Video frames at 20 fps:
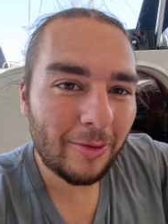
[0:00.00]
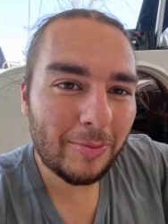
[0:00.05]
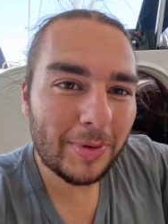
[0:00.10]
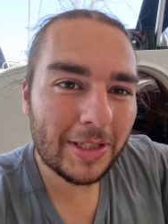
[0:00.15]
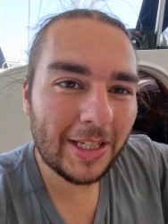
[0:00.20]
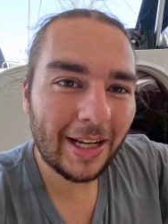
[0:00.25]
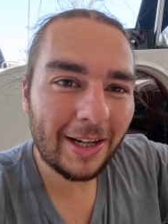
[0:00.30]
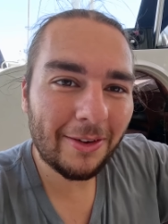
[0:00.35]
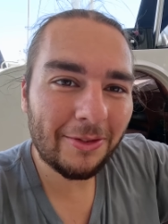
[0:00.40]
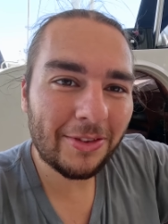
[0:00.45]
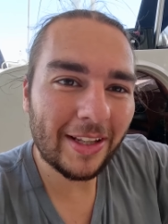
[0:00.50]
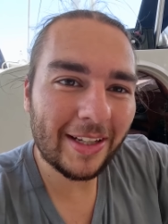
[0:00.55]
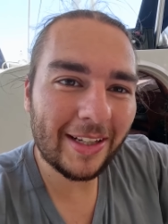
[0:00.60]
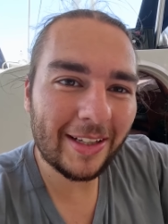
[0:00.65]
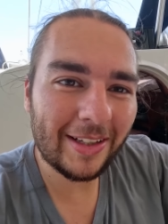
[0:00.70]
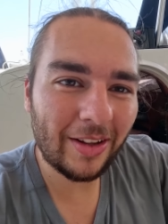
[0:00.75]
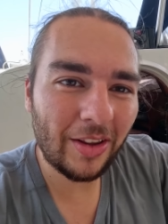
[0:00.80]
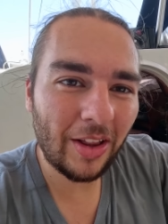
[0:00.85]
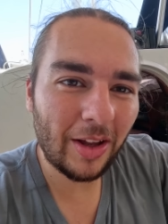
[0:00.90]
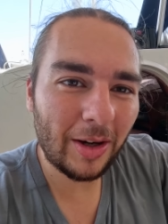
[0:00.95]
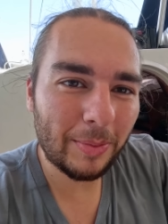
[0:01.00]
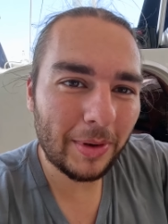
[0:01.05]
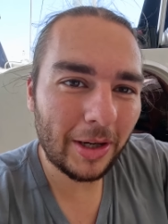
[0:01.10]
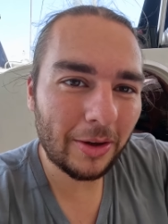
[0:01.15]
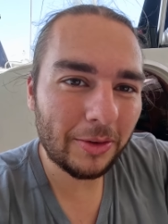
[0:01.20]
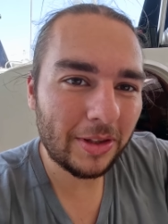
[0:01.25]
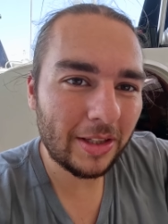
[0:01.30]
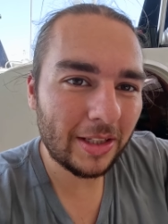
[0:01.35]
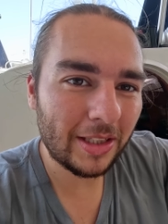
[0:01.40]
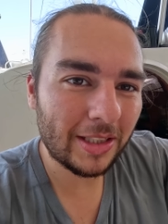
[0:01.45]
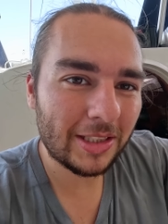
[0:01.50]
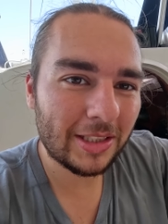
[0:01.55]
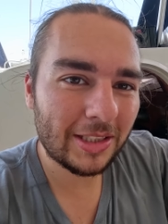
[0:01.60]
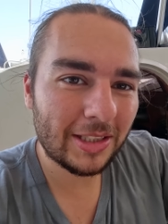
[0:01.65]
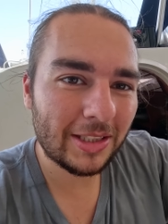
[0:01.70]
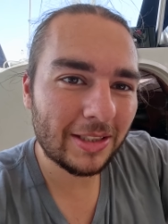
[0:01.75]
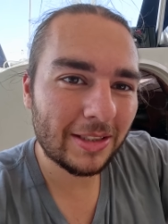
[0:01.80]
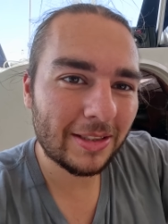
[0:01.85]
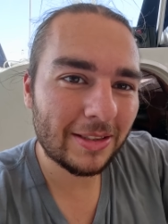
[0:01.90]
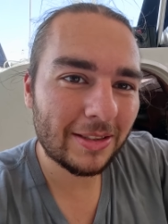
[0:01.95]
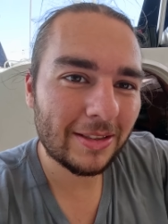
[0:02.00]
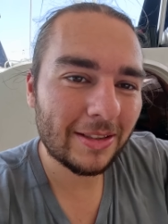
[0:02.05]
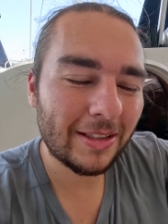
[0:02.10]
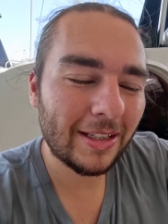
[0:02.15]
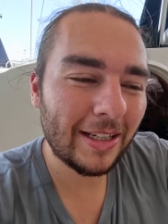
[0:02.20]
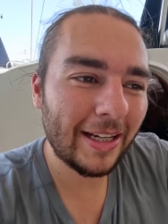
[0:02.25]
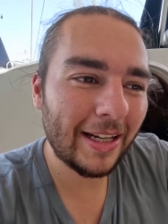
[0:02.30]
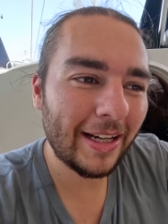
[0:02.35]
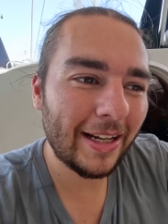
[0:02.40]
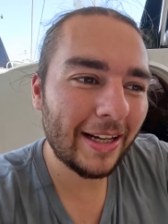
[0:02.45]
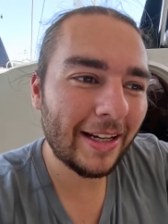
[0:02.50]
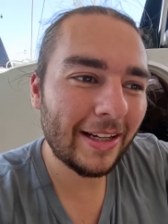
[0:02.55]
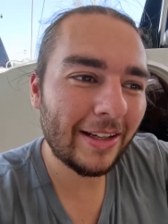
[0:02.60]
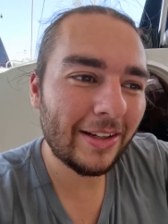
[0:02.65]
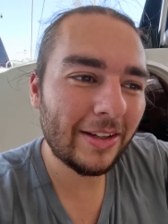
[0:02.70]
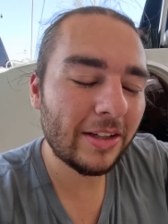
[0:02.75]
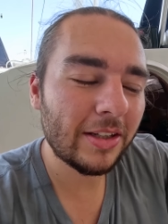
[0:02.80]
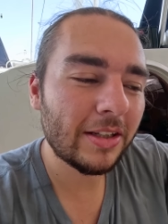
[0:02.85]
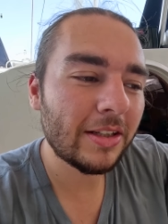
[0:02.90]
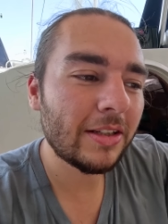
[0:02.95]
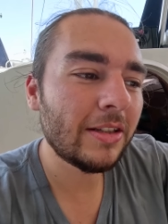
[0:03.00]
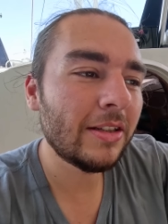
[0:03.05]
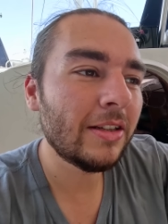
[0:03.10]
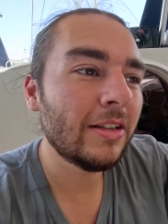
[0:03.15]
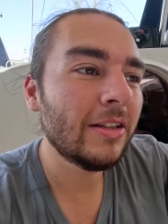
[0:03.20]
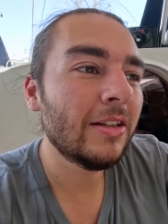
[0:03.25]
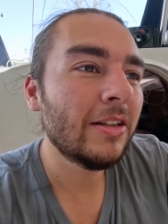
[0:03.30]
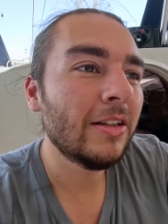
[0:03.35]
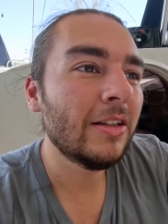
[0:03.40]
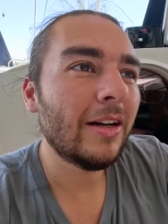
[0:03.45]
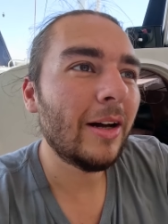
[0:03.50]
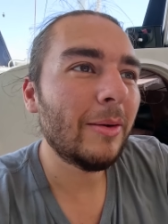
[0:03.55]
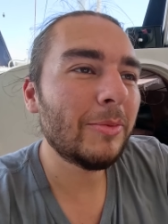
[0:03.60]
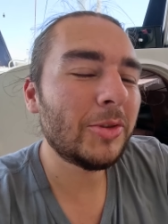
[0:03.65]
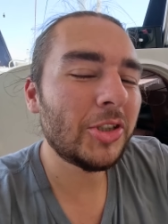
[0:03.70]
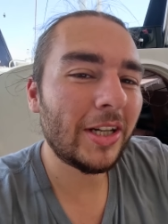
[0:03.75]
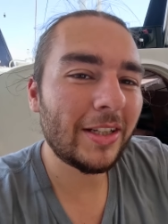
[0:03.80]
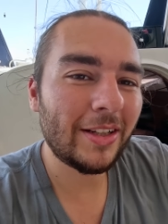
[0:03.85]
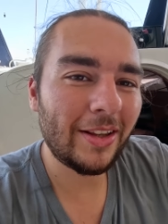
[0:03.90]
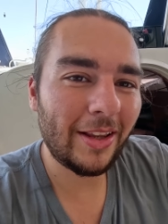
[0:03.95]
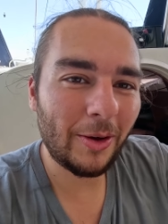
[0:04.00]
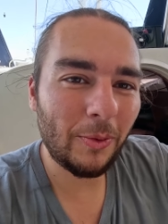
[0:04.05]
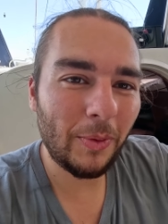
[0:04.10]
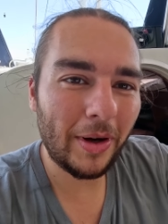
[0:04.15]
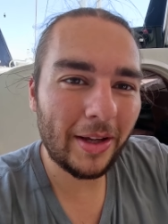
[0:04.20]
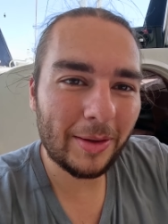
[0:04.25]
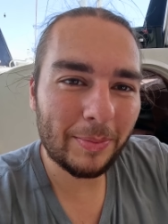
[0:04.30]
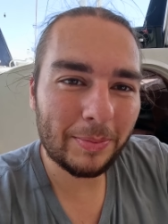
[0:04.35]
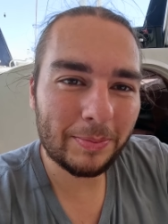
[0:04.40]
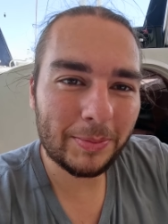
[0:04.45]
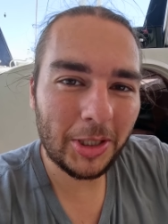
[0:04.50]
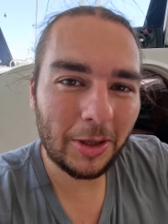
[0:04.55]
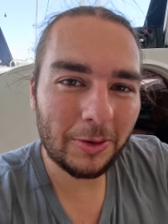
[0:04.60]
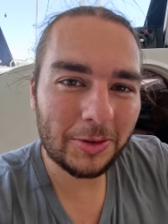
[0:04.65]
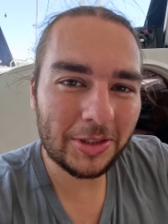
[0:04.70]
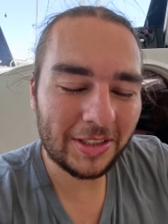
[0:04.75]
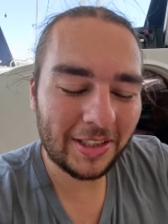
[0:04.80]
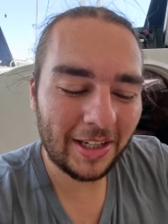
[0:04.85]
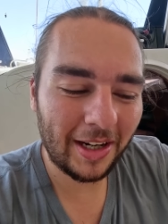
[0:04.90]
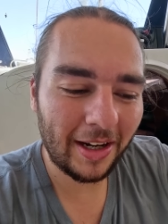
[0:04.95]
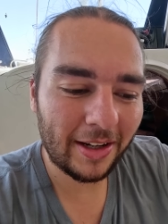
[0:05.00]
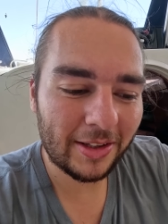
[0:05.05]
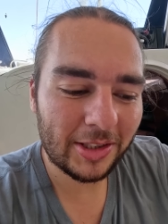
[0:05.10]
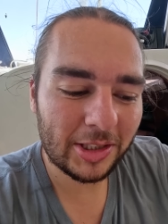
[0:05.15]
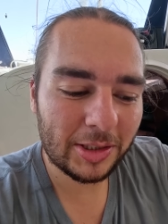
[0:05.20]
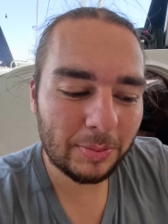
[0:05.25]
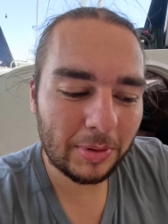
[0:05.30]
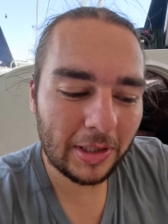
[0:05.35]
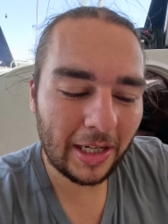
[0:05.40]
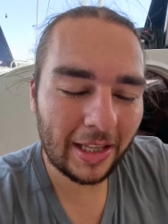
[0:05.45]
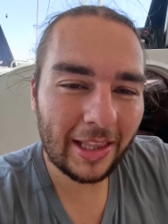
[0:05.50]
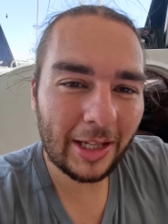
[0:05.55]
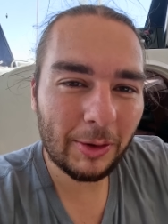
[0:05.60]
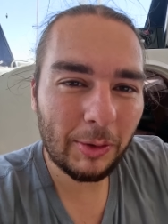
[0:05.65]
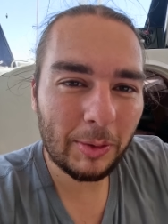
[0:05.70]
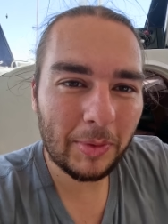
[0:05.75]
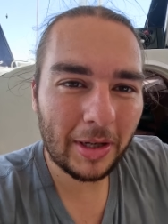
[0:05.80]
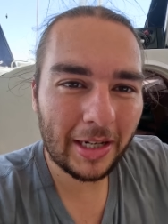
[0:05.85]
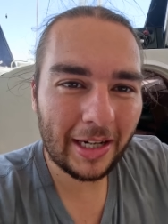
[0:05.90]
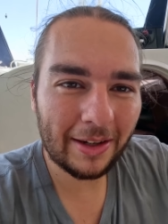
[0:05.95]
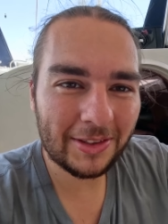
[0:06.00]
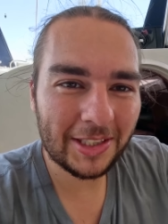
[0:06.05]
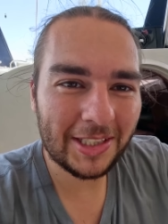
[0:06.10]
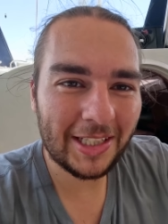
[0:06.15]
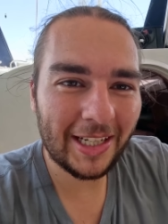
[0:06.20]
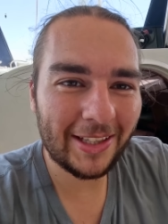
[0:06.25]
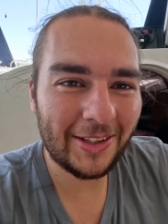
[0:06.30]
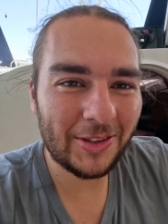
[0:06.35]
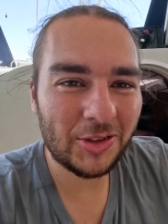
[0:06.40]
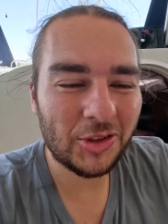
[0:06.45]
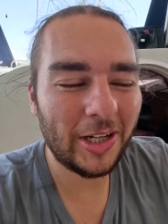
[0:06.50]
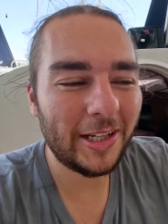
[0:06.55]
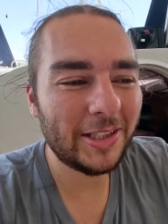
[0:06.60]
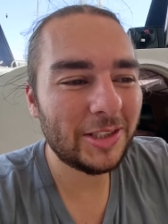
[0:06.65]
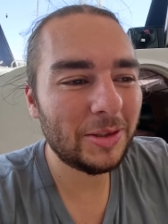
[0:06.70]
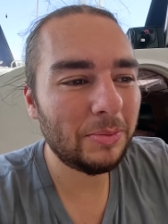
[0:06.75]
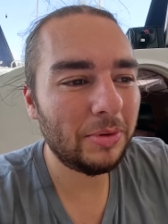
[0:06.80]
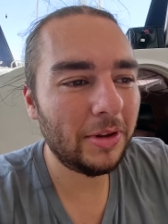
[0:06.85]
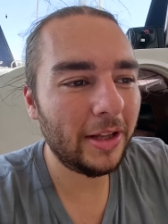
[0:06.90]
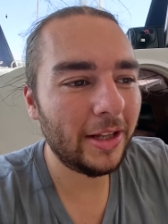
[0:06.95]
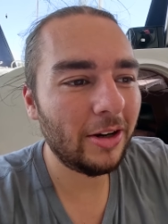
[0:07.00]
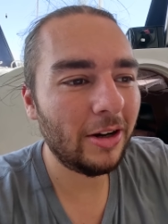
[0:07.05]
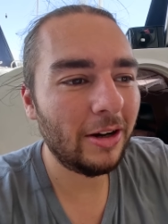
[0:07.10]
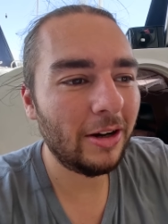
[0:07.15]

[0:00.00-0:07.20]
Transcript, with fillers: I've been kind of thinking a lot about this and I'm trying to like weigh the pros and cons, but I think we might have to take the transom plate